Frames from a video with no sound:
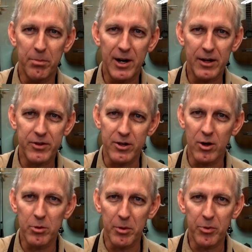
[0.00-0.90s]
bucks at your
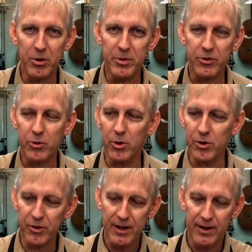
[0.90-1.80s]
home improvement
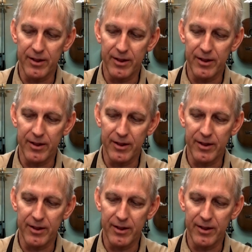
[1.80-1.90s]
stores.